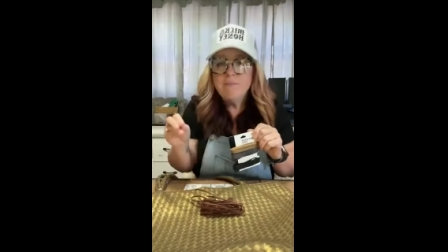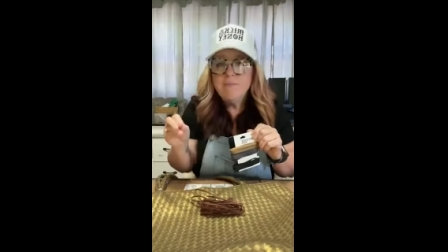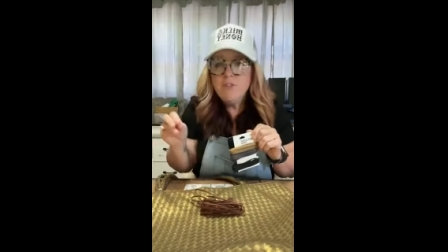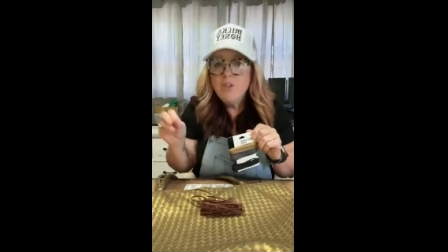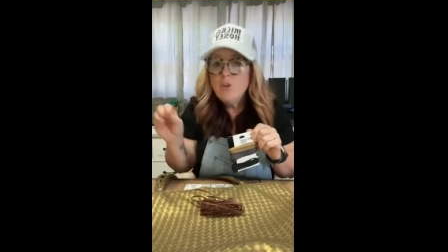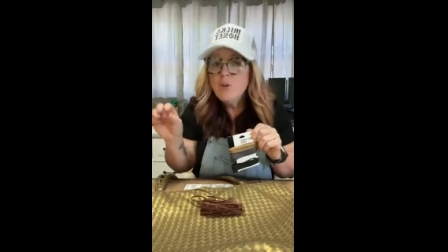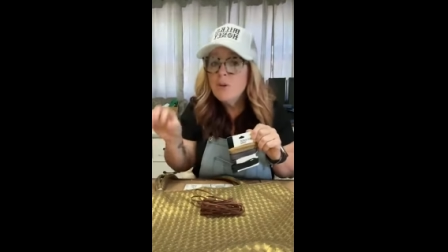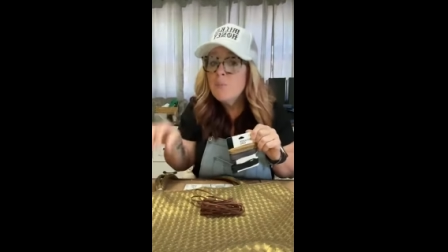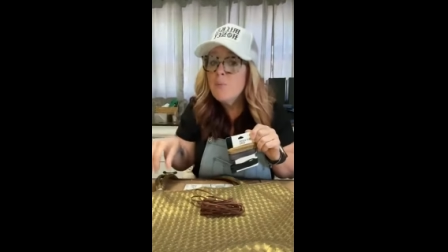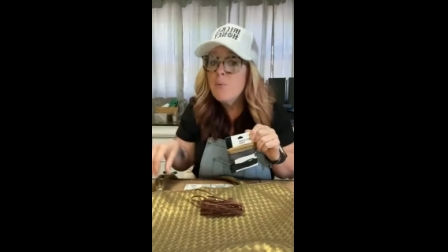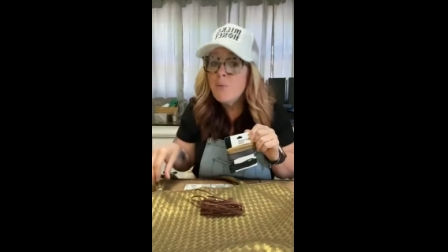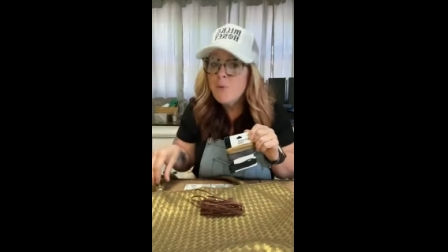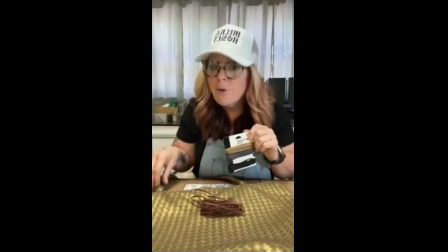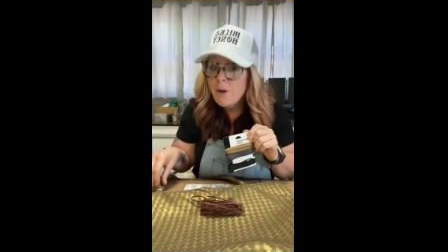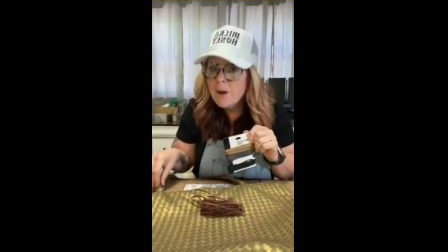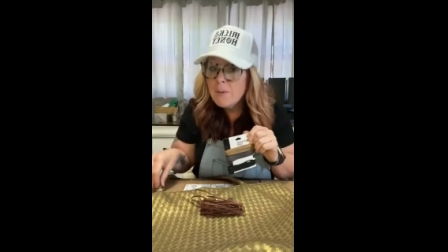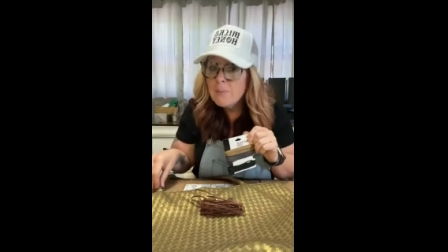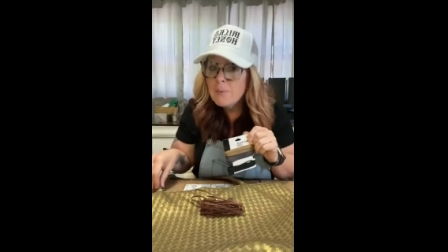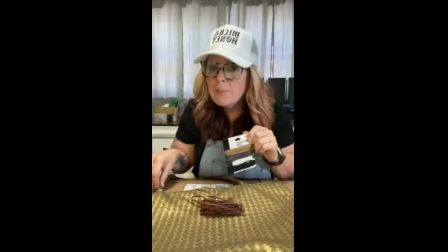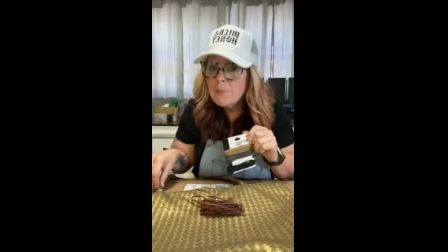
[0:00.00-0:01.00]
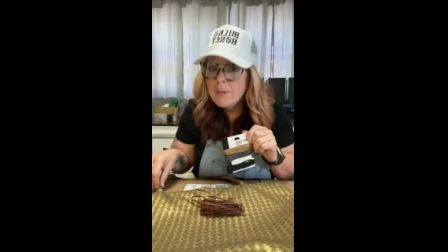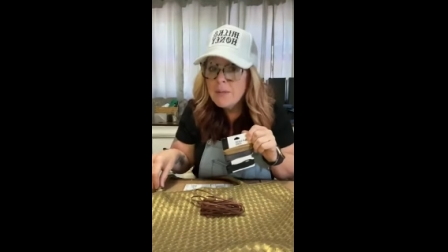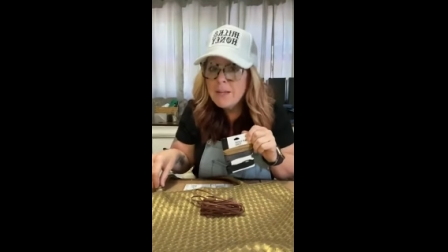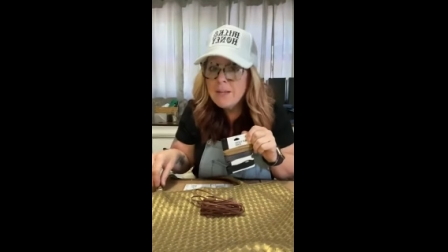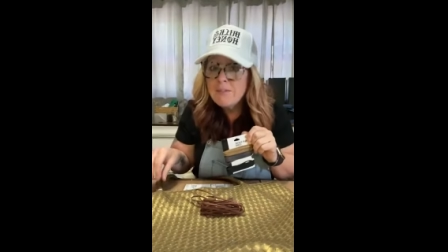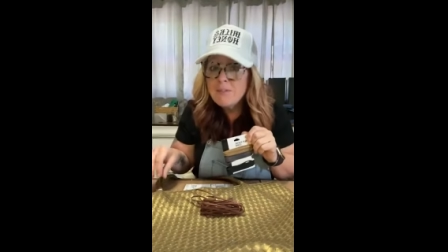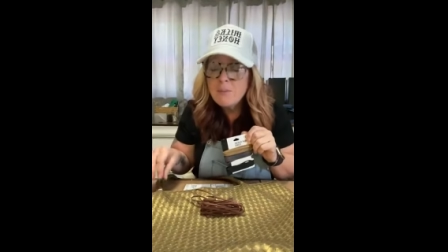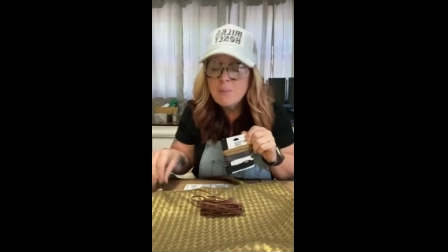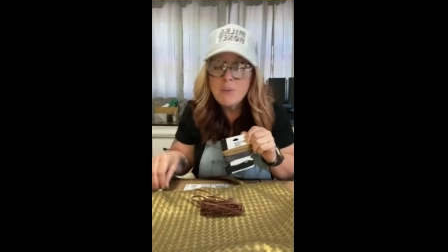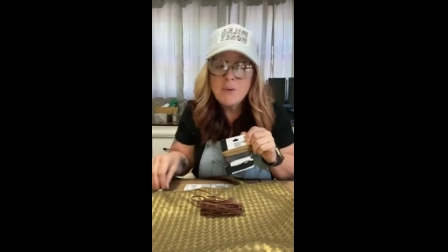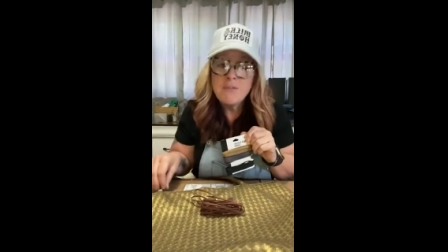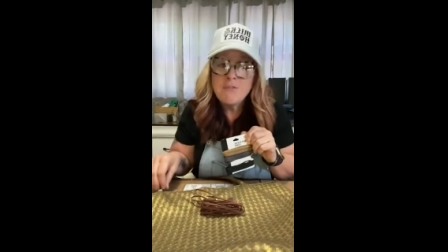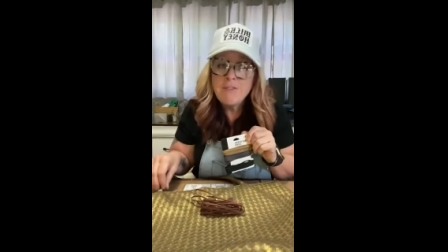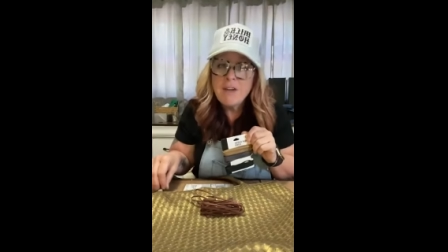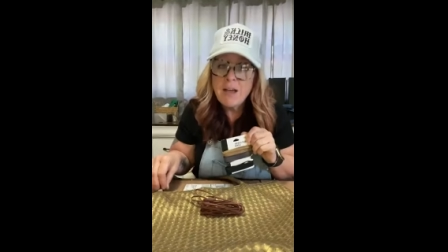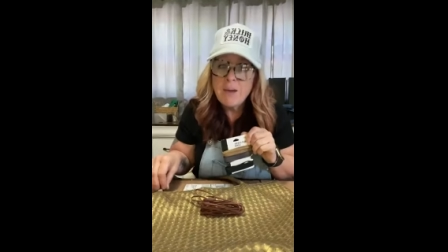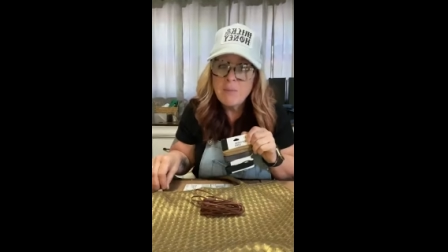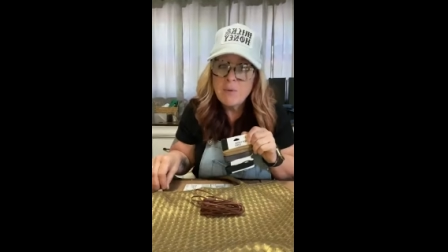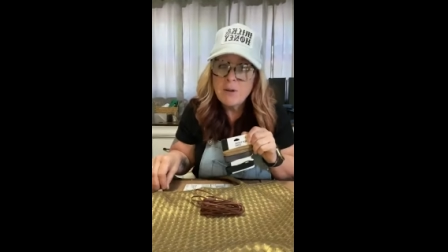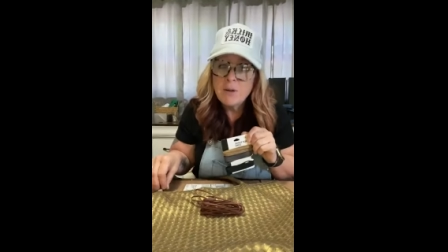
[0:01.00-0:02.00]
you could probably even put
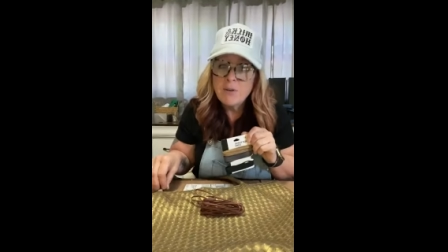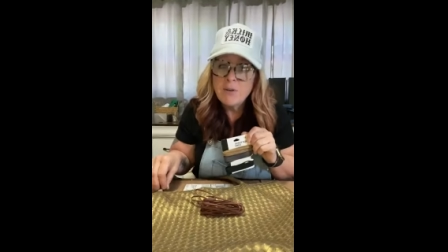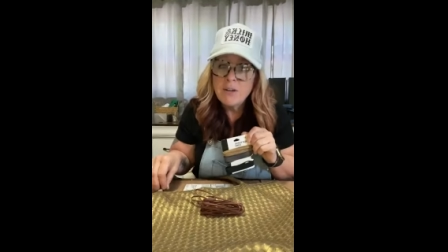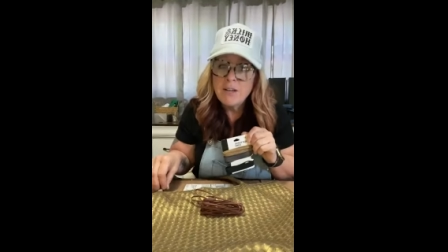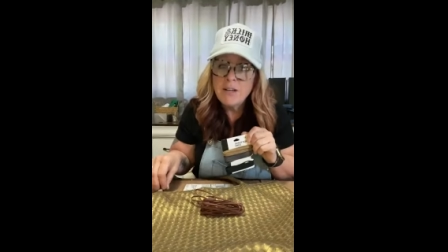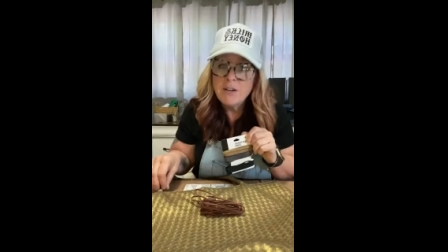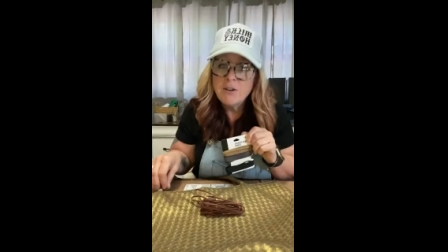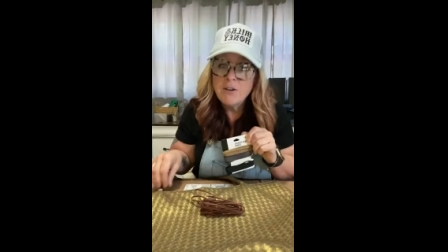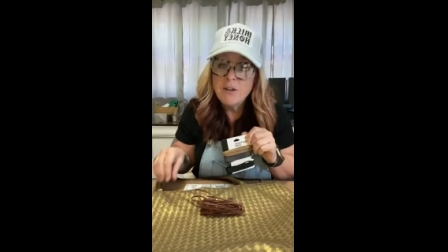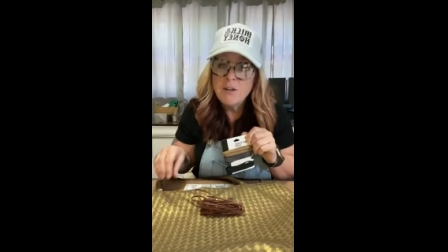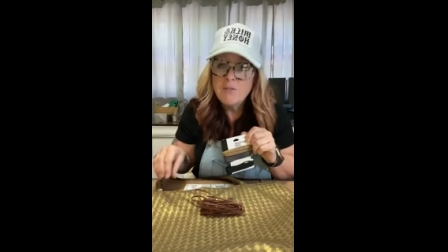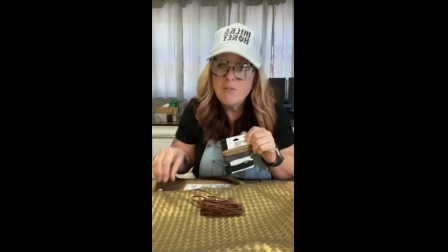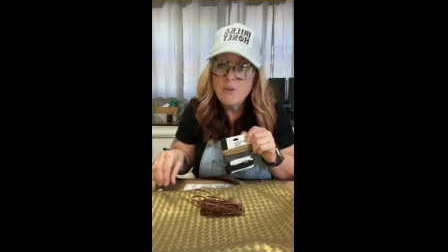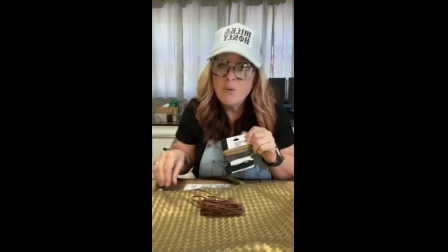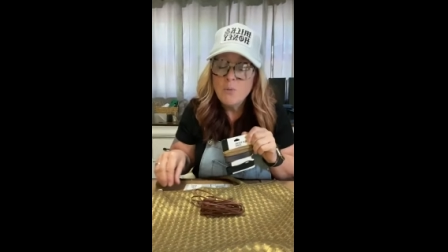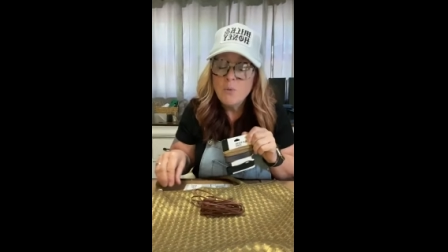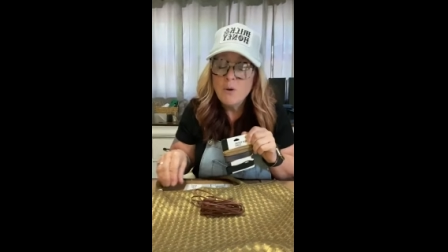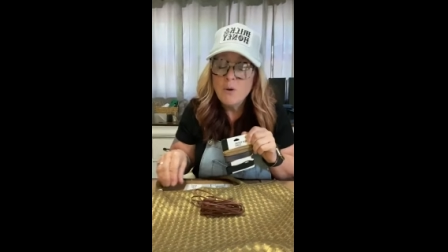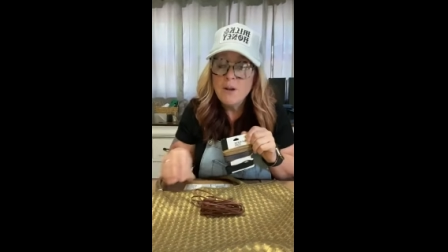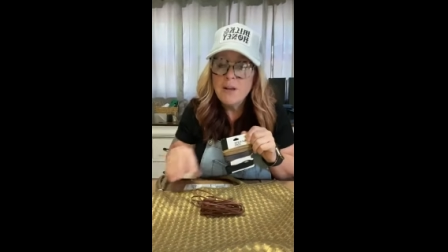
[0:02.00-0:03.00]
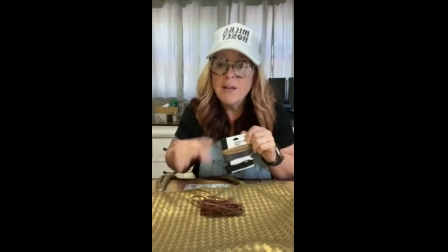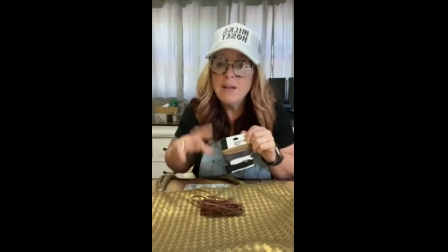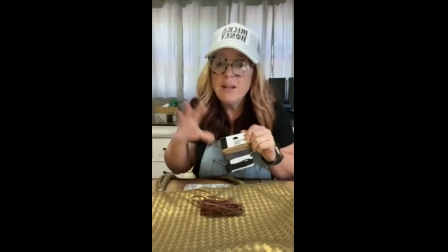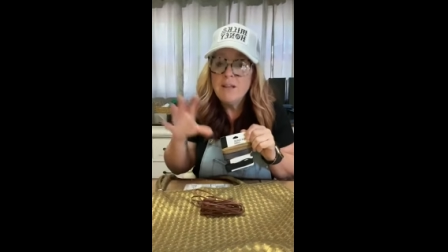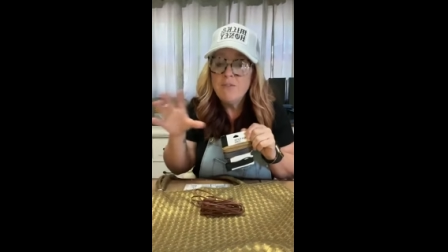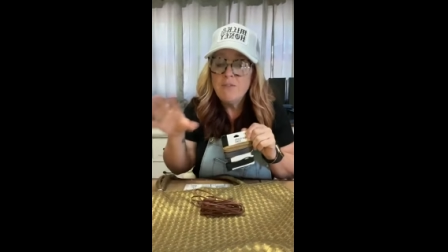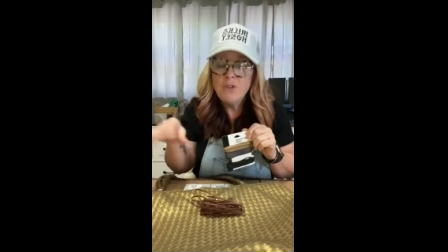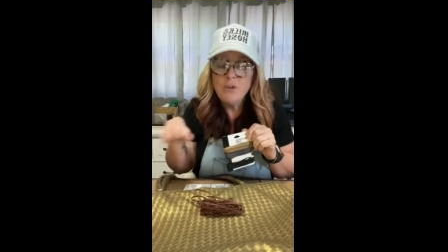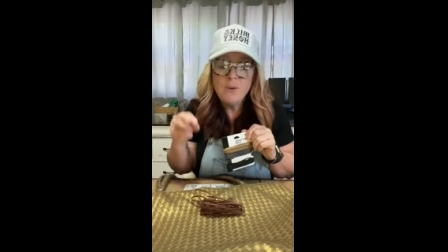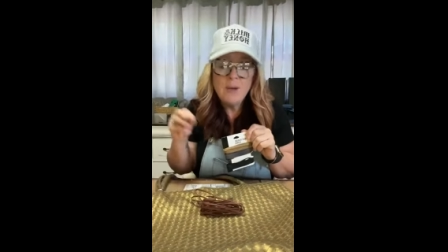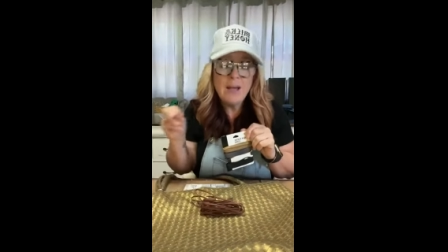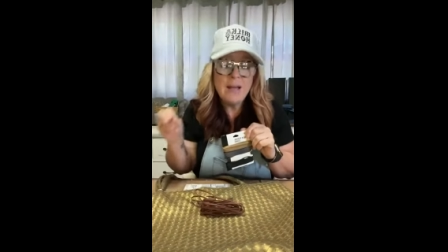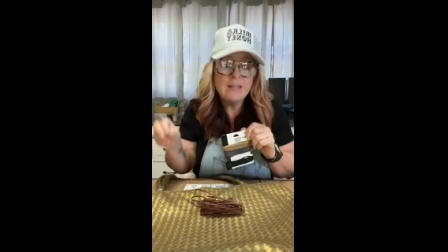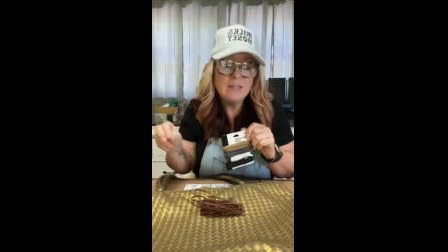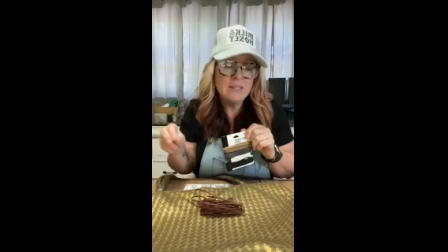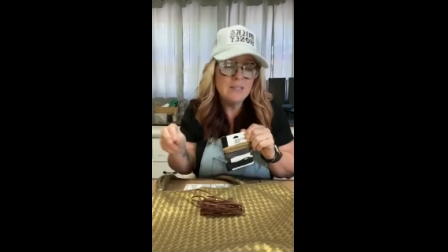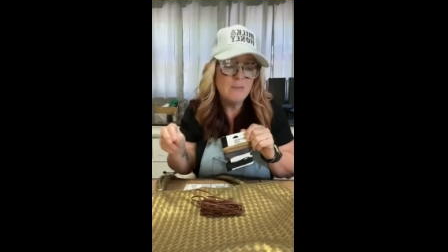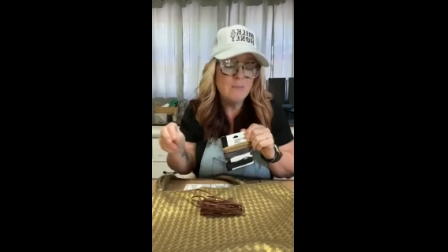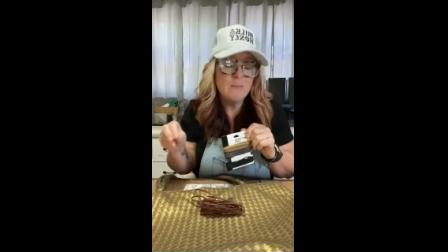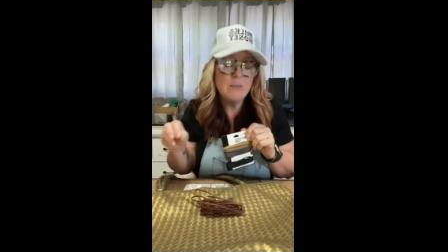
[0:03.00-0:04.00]
fabric on here if you wanted if you
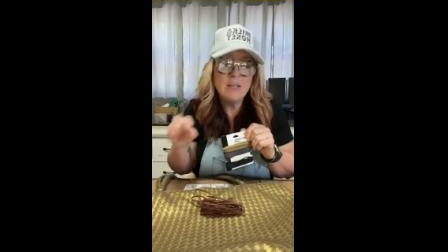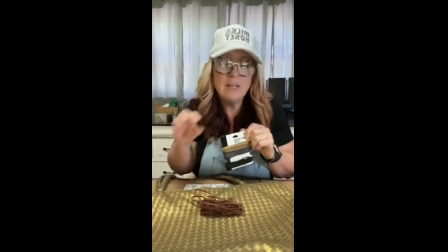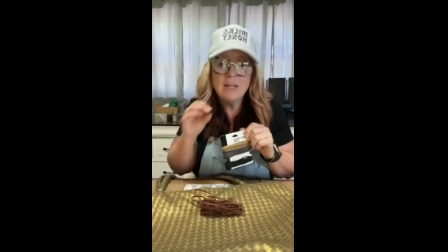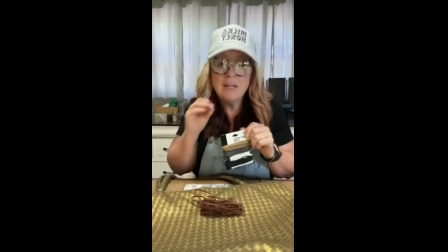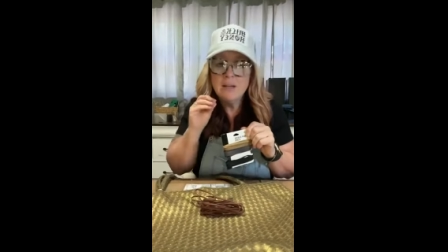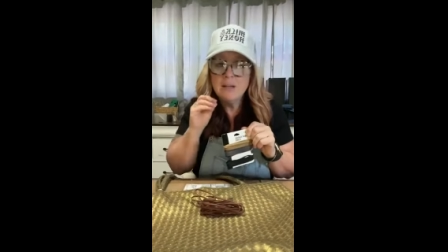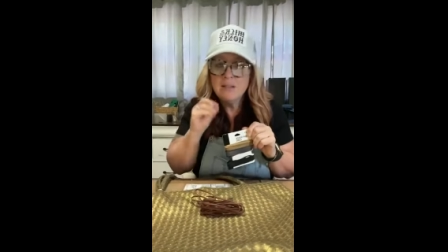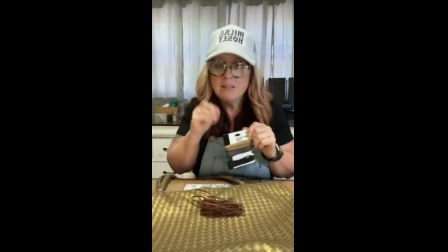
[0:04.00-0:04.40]
had something